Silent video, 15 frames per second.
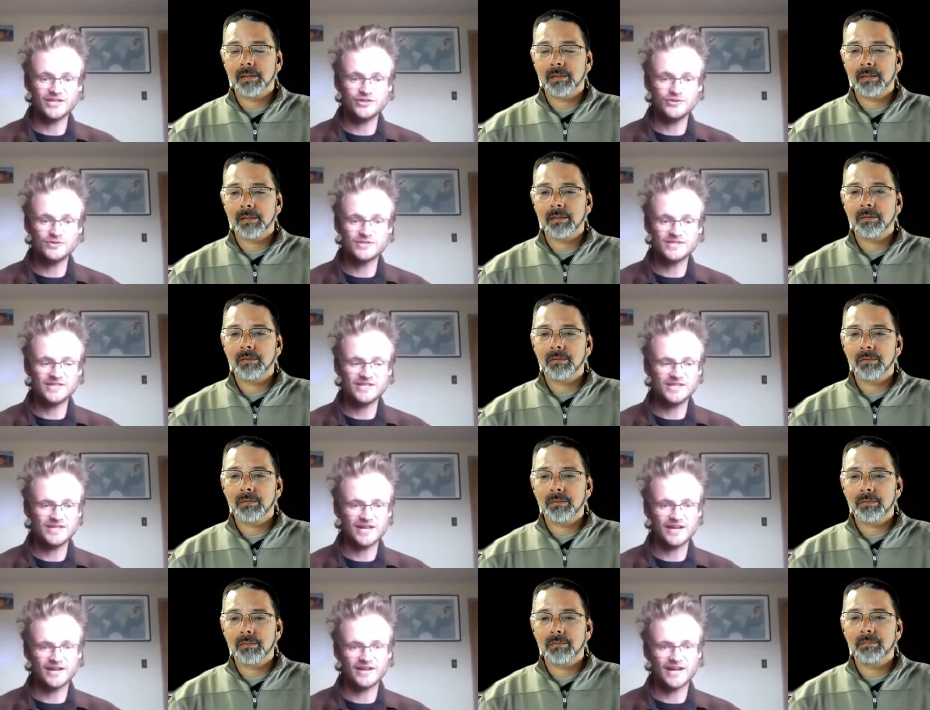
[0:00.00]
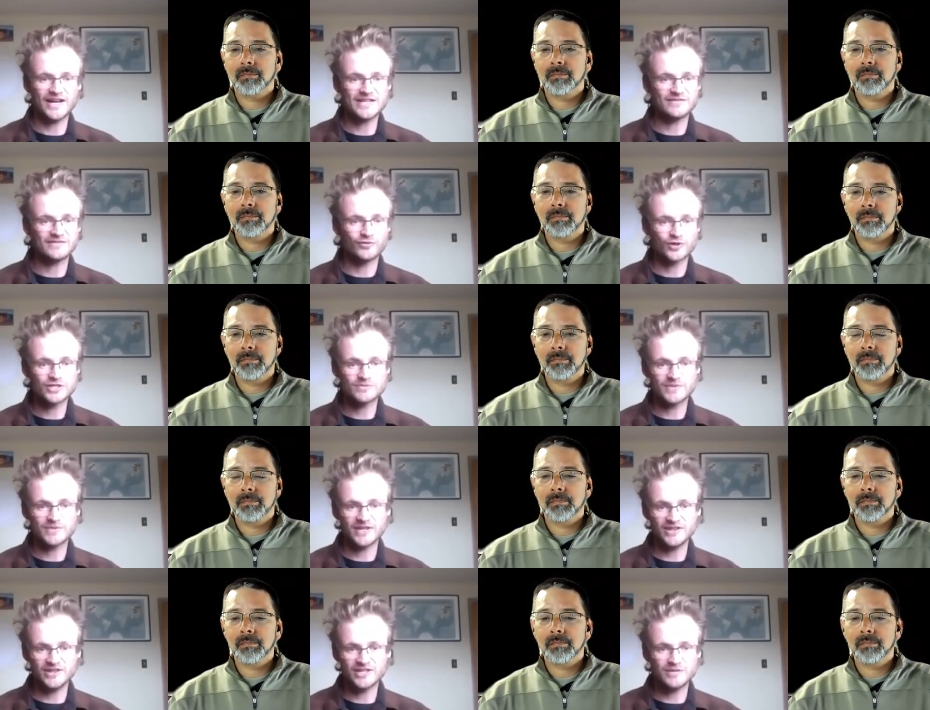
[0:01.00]
Speaker 1: you see ICE
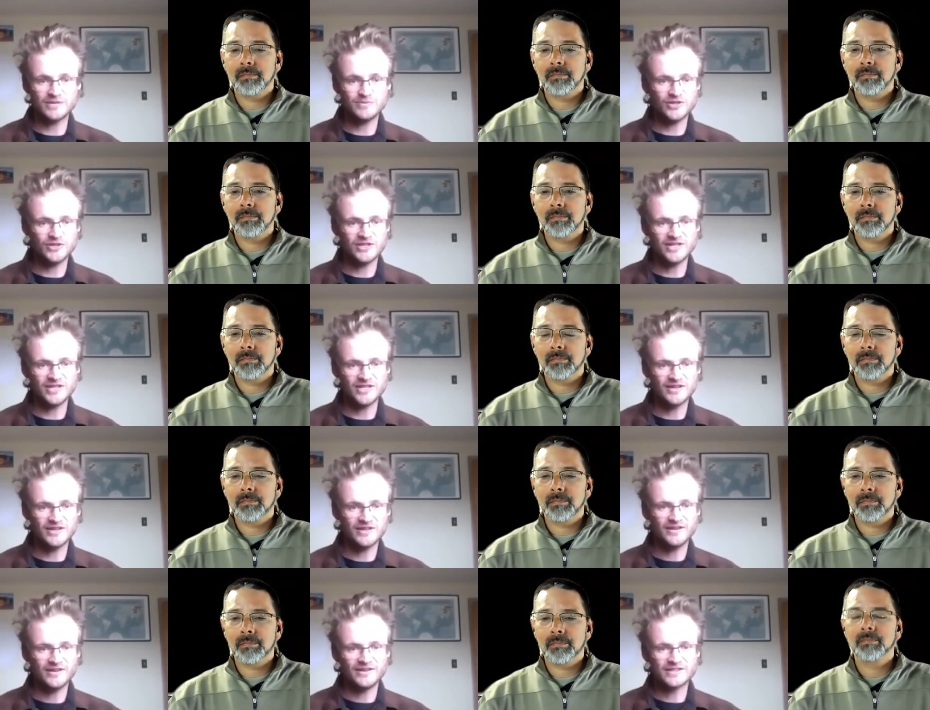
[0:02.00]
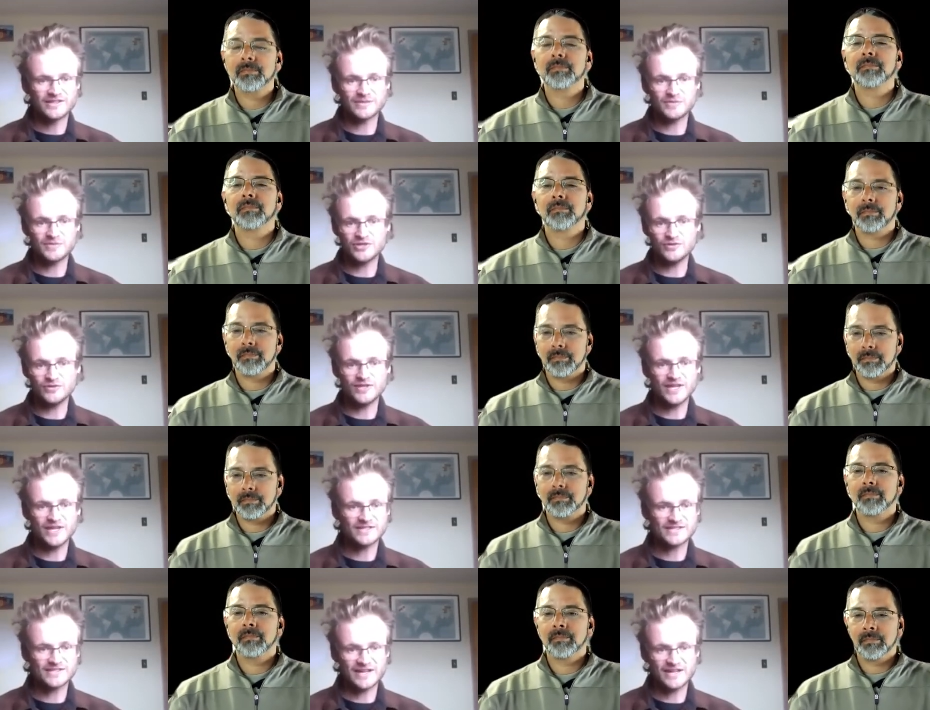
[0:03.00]
enforcement in the community, something you think
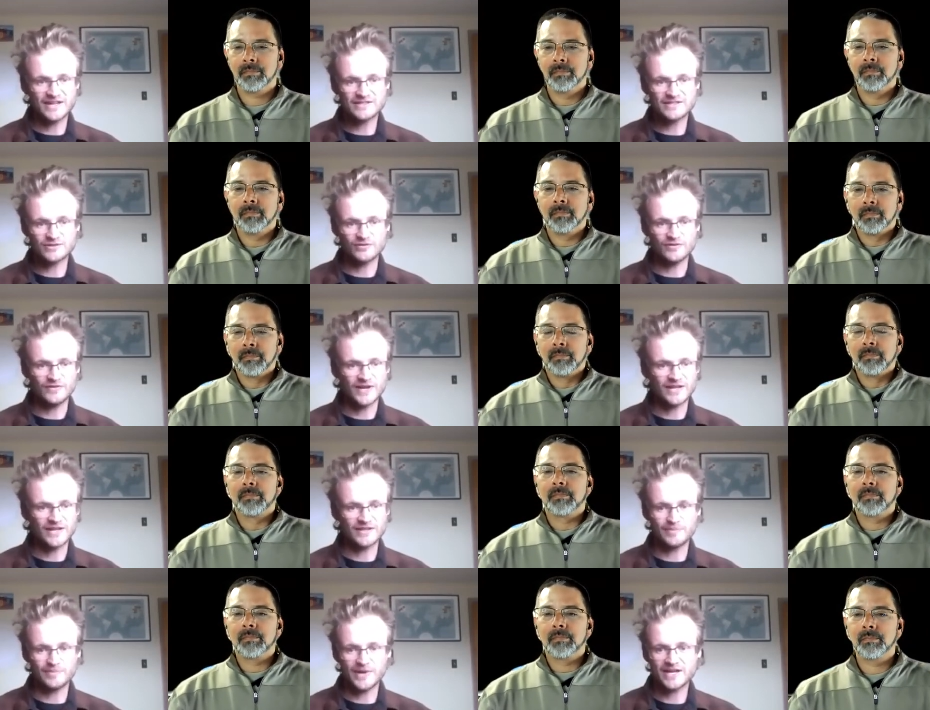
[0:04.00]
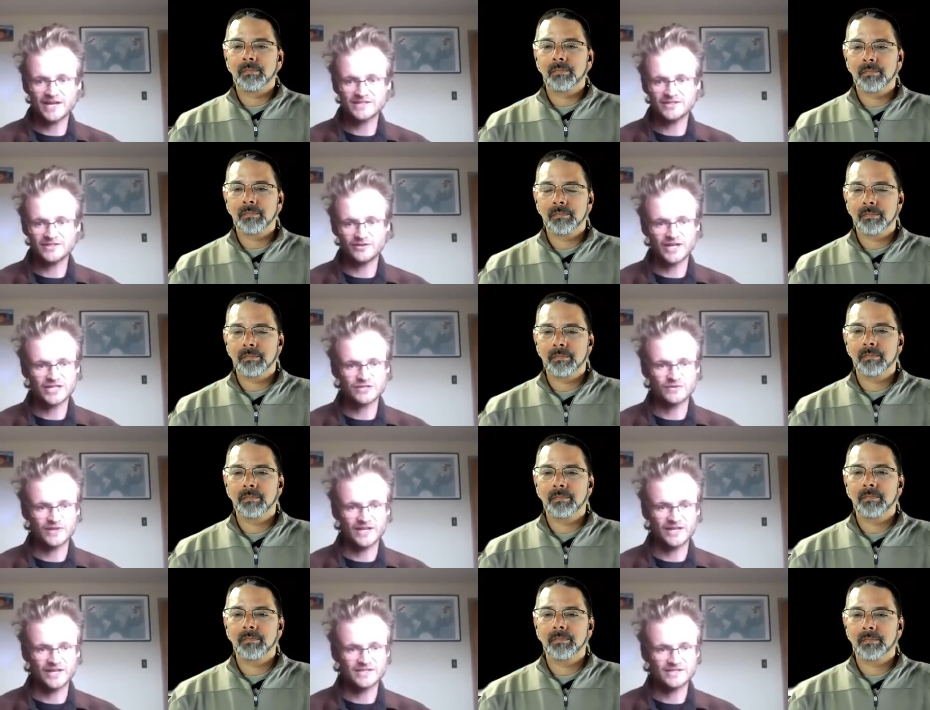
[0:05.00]
is ICE, or if you've had a past interaction with
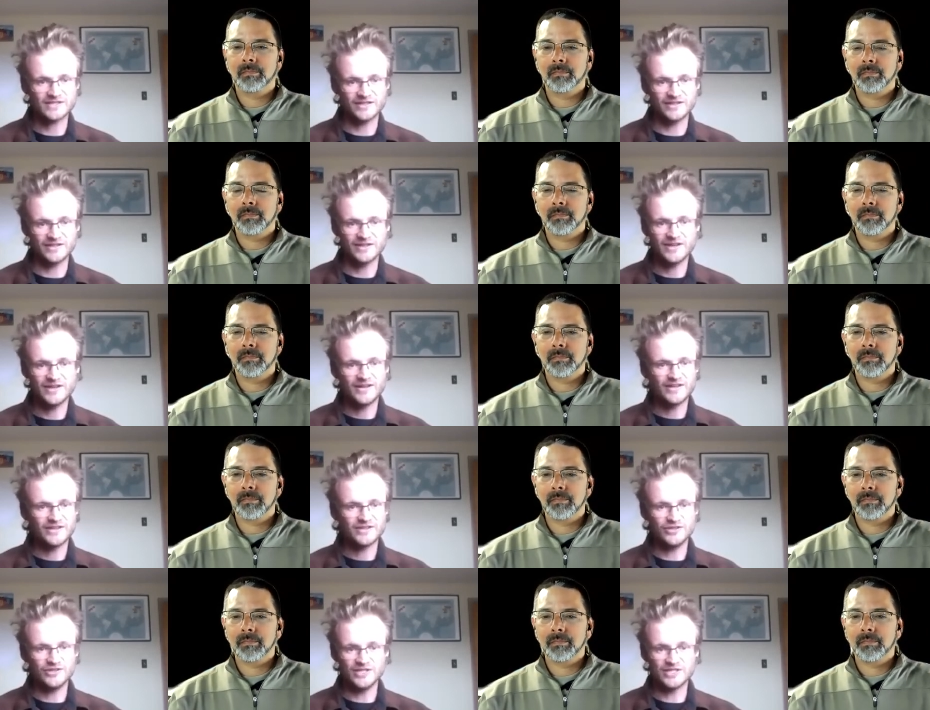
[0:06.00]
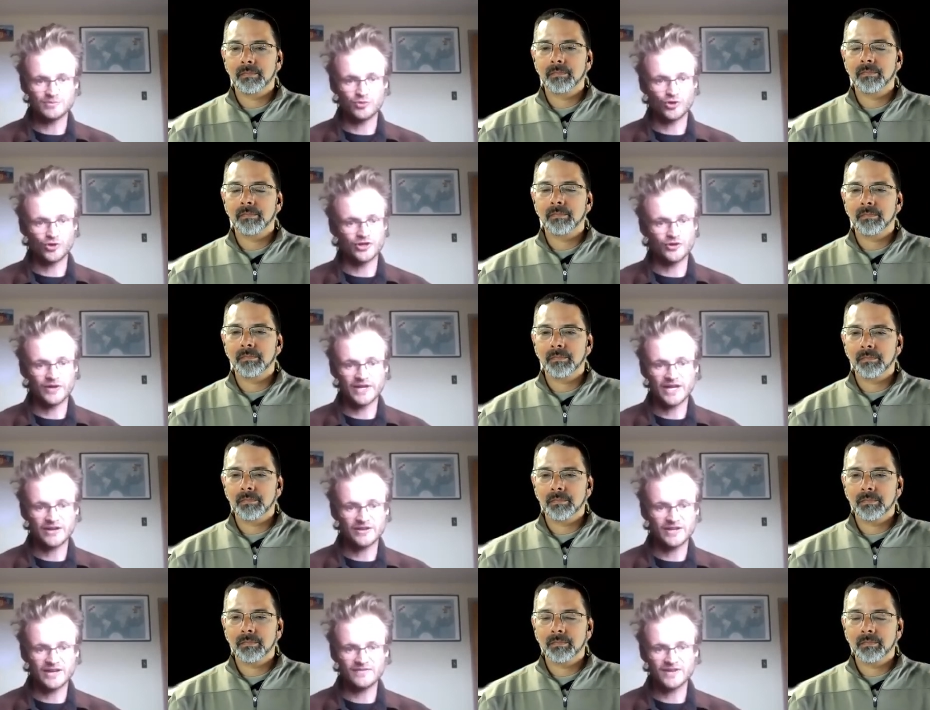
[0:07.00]
ICE and you need support knowing how
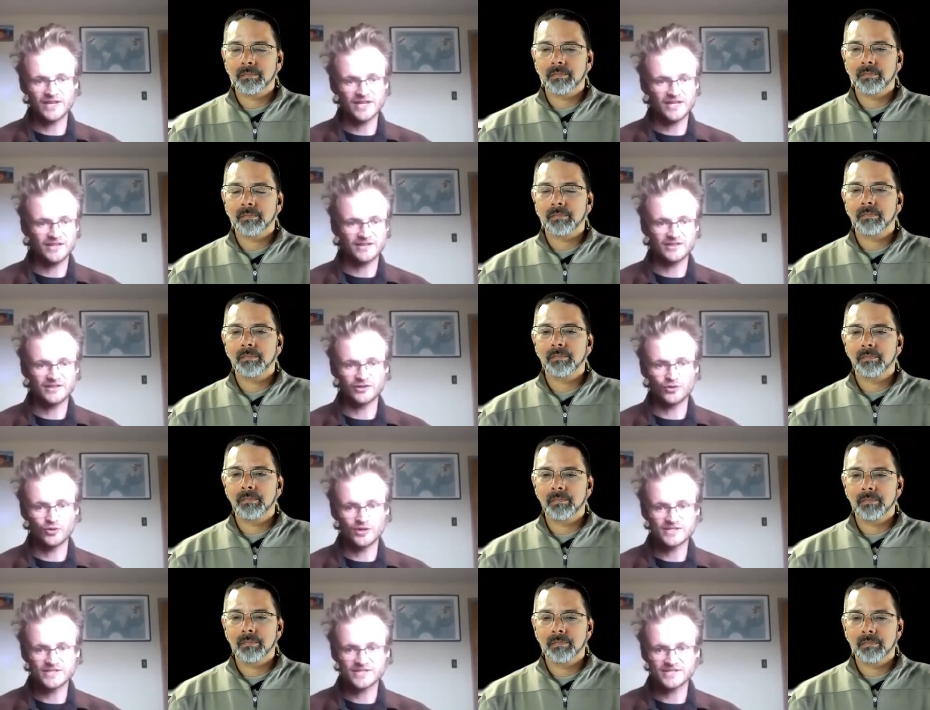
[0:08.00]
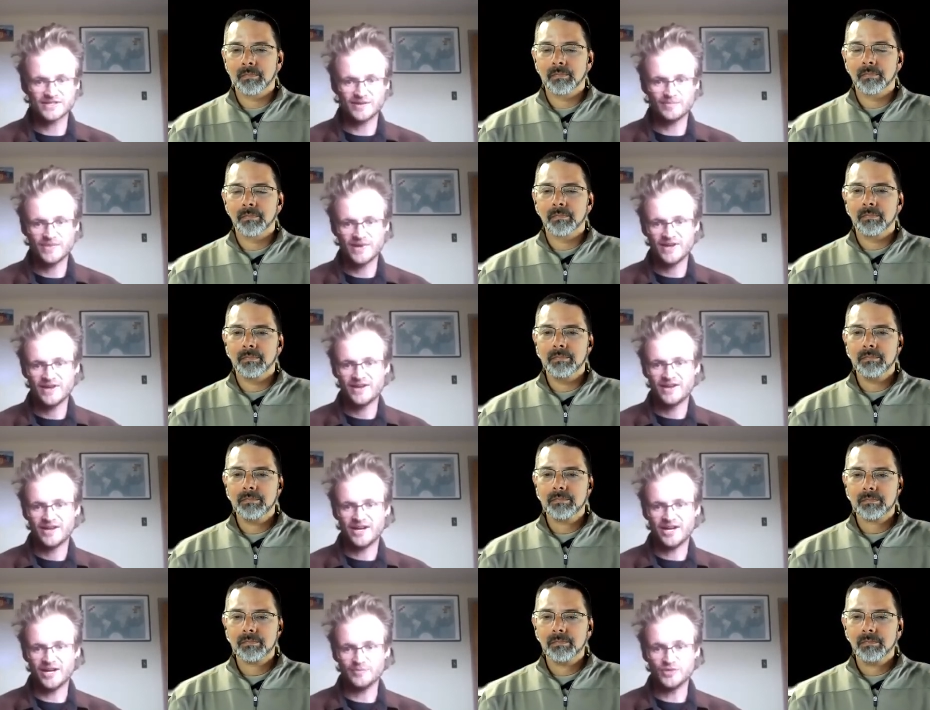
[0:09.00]
to navigate the court system,
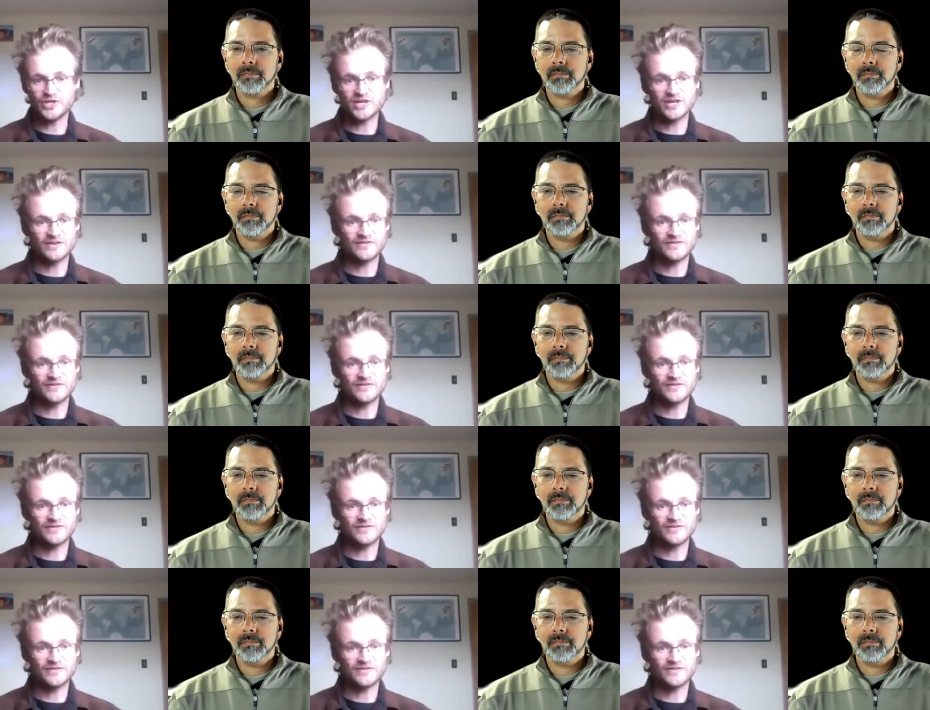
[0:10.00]
um, you can give